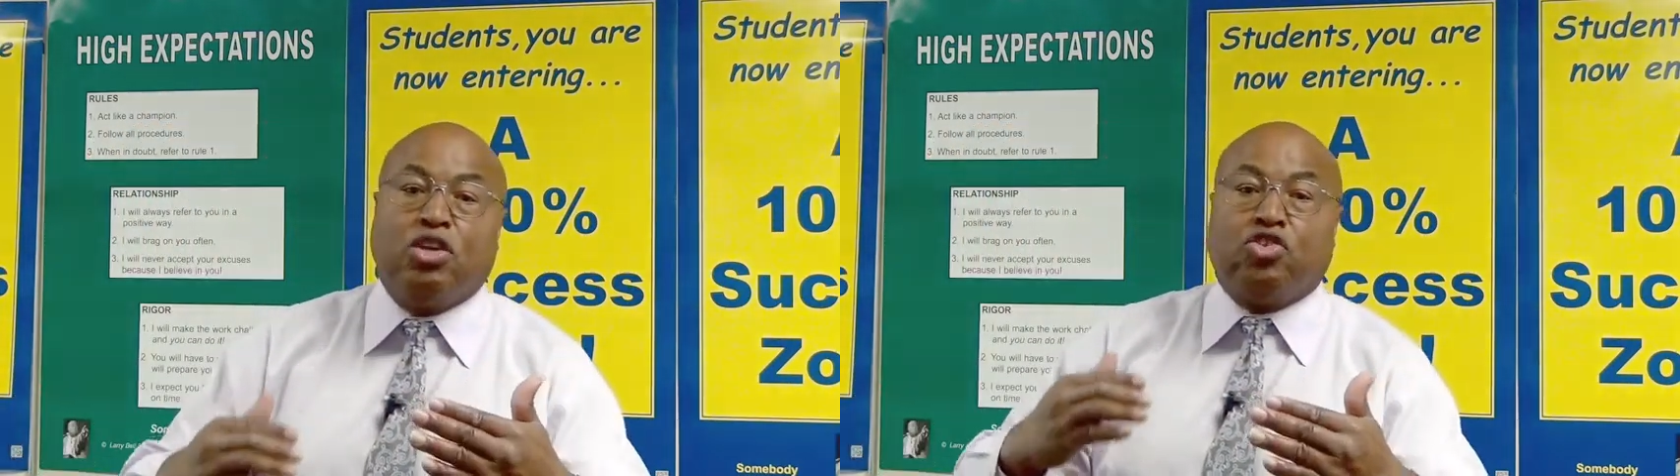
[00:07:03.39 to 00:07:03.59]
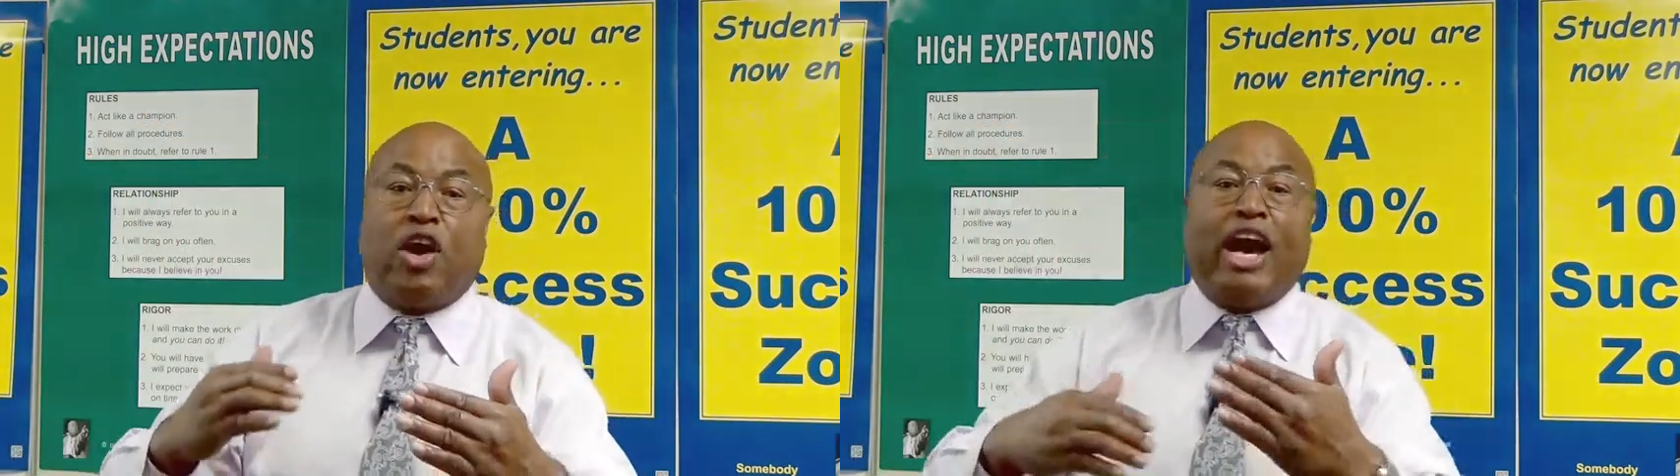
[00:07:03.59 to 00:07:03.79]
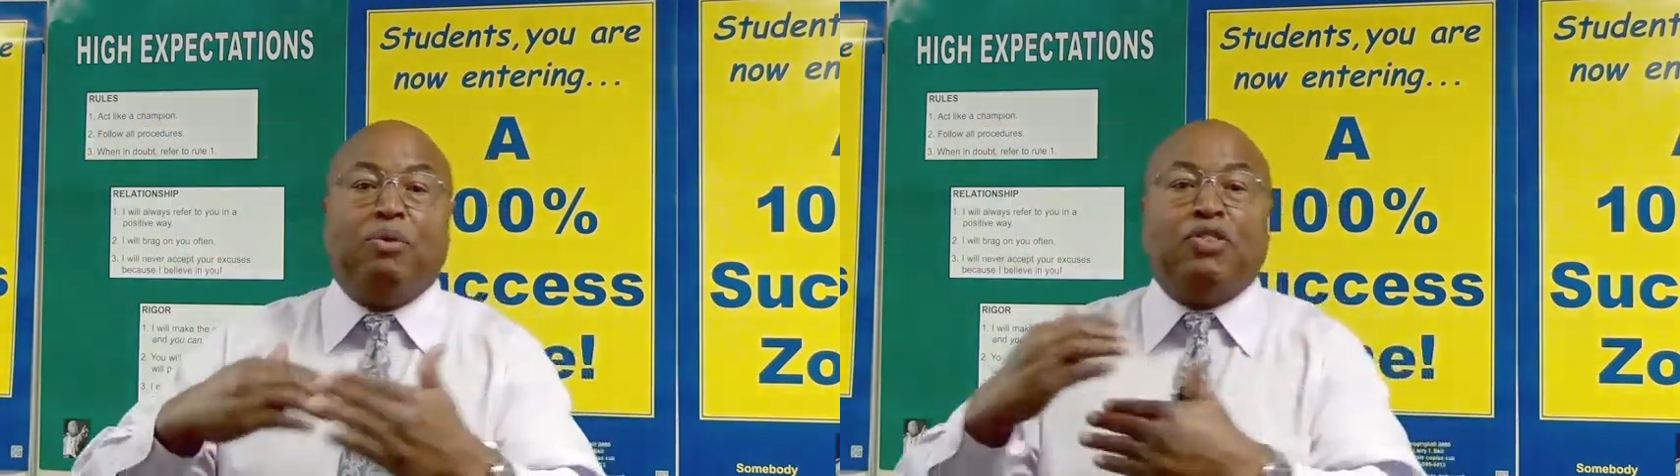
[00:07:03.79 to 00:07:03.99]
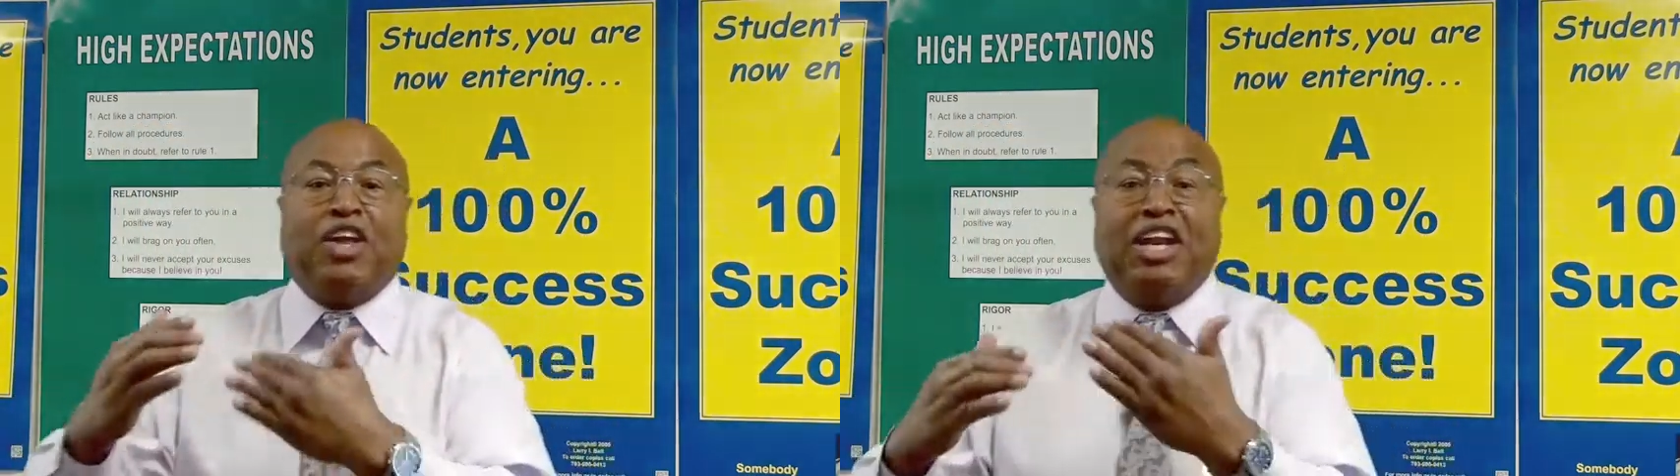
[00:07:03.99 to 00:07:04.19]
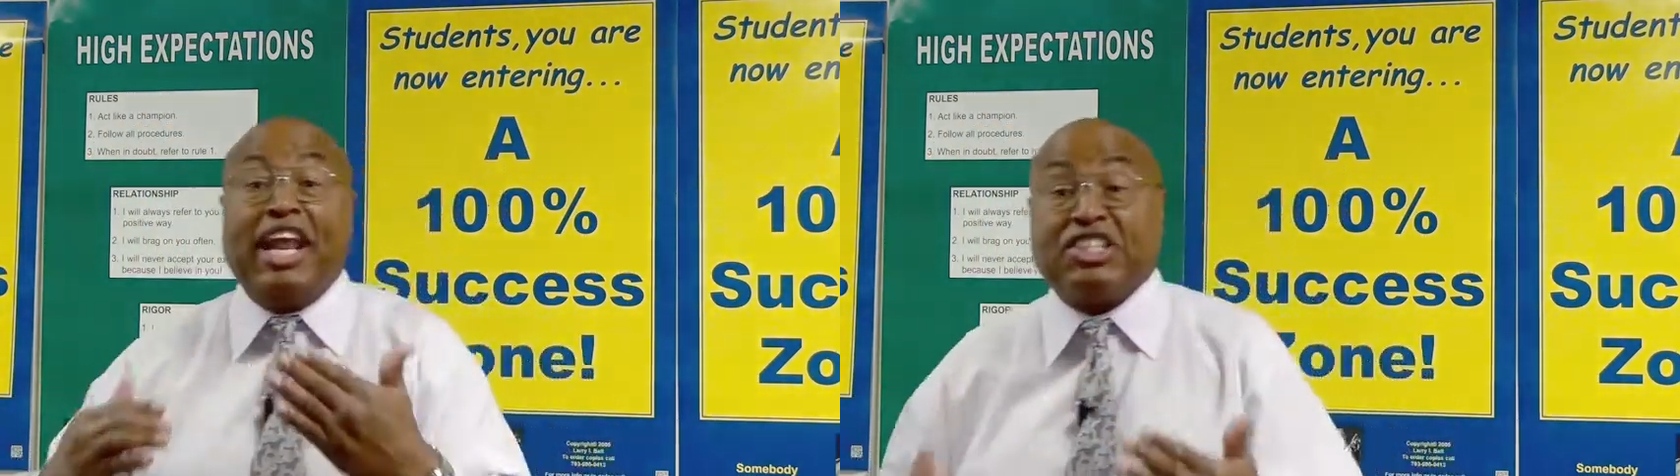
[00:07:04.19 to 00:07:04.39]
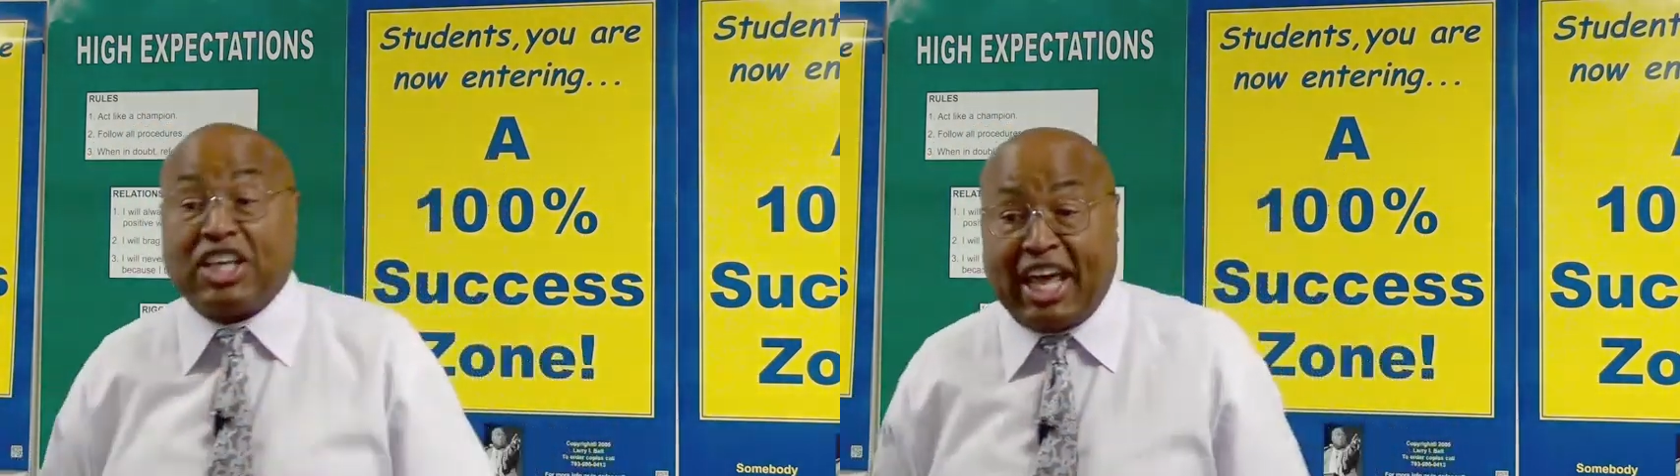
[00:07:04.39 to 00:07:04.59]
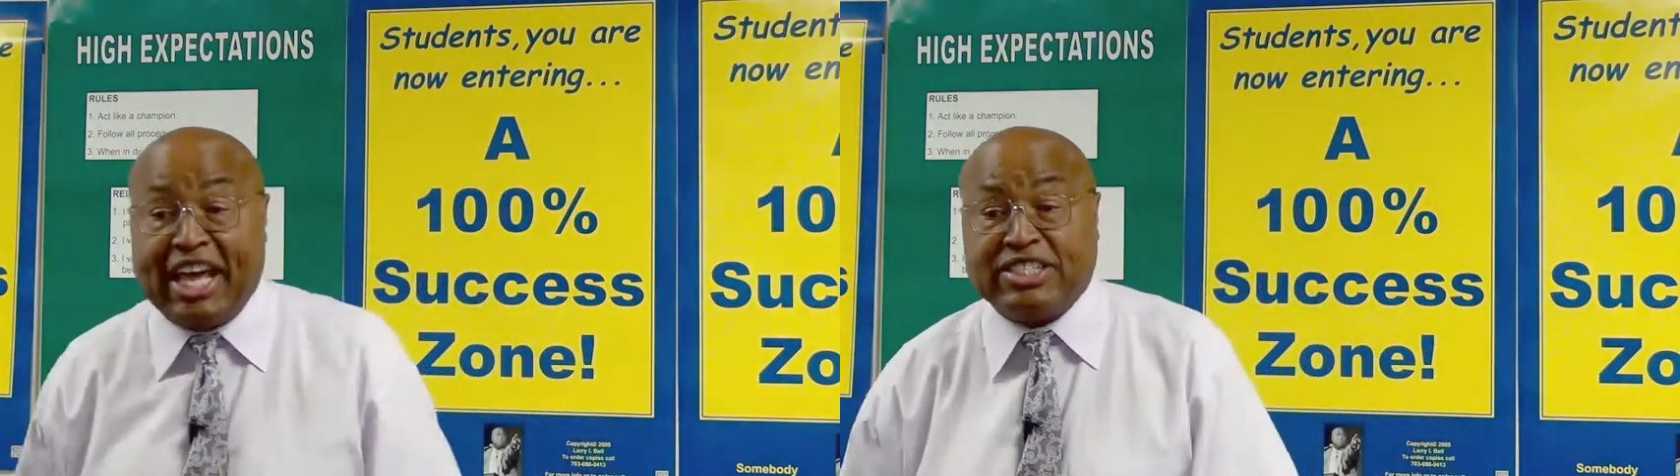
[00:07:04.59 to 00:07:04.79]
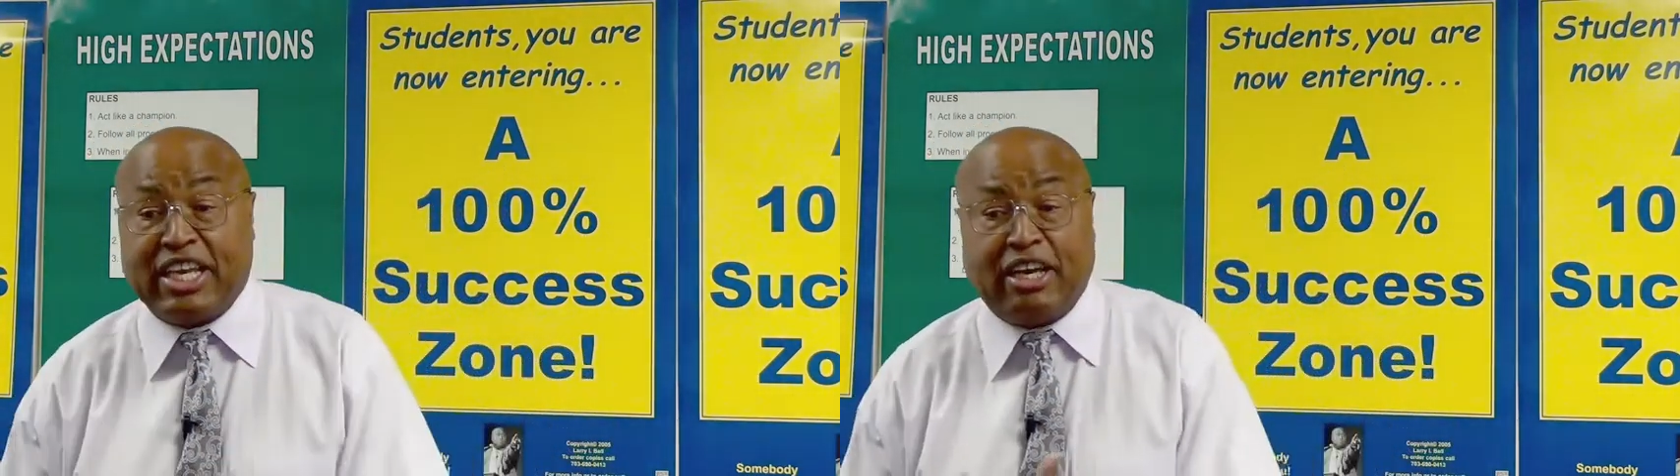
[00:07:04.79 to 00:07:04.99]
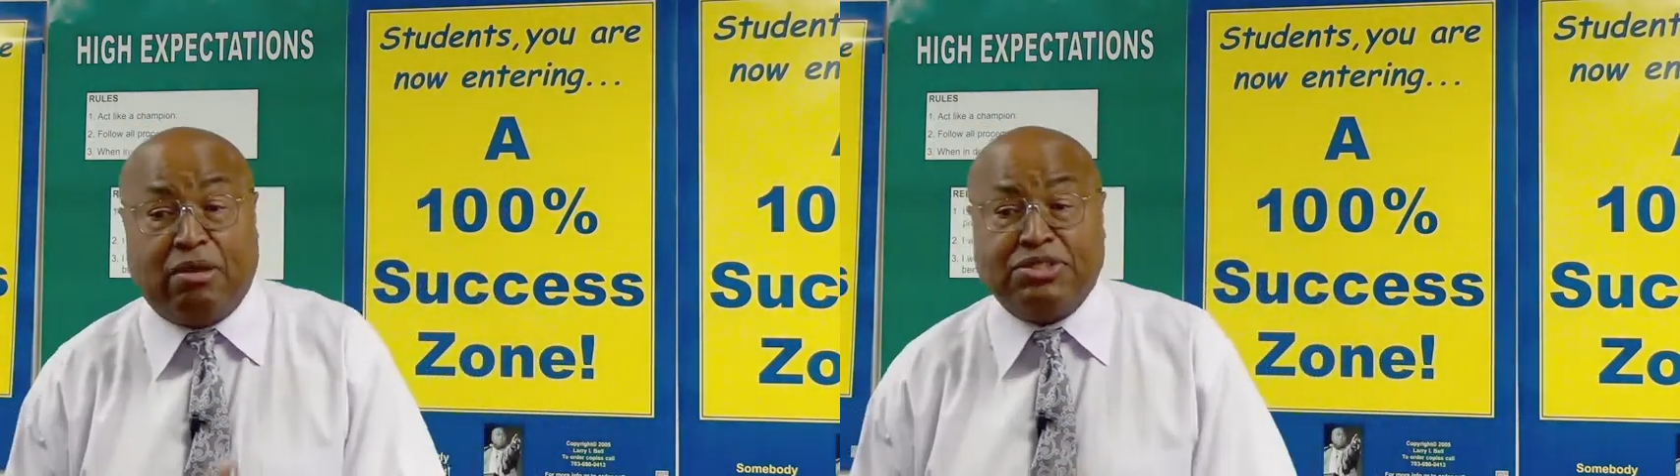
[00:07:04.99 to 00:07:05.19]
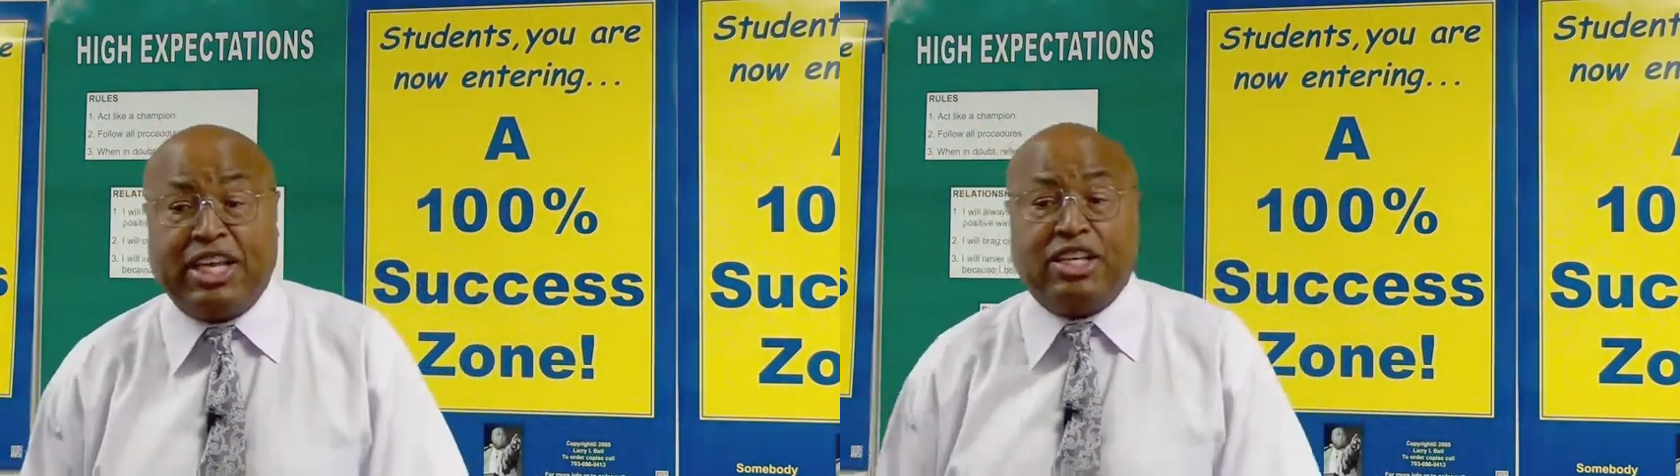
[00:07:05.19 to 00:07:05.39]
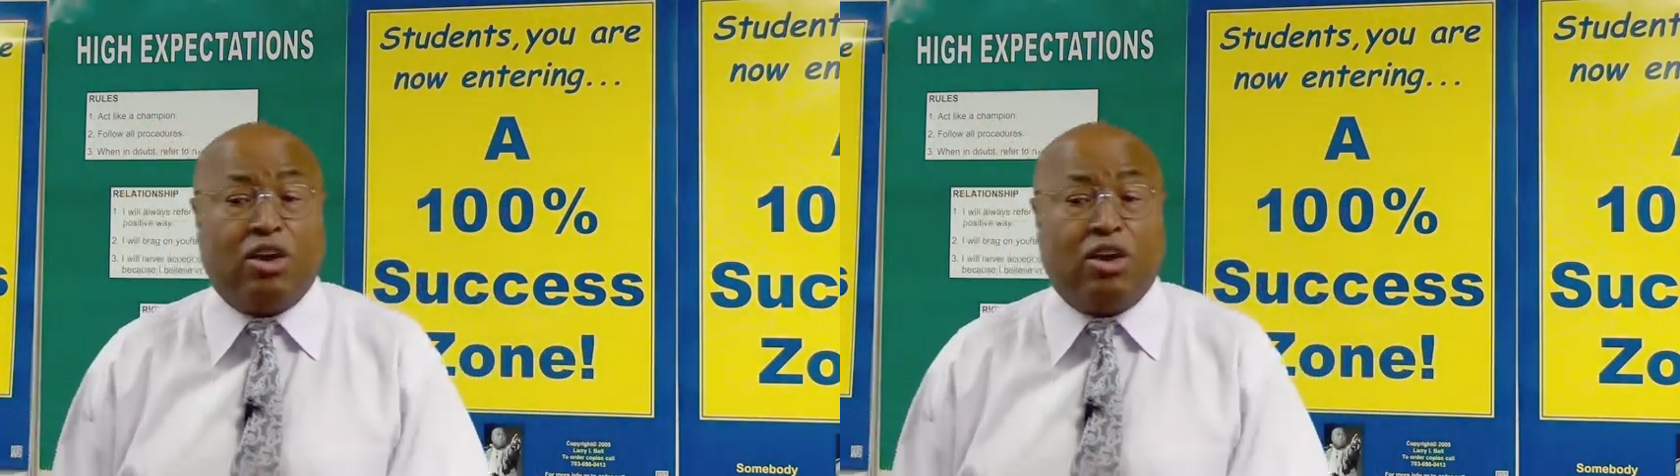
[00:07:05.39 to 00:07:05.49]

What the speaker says: try it with the next class that comes in.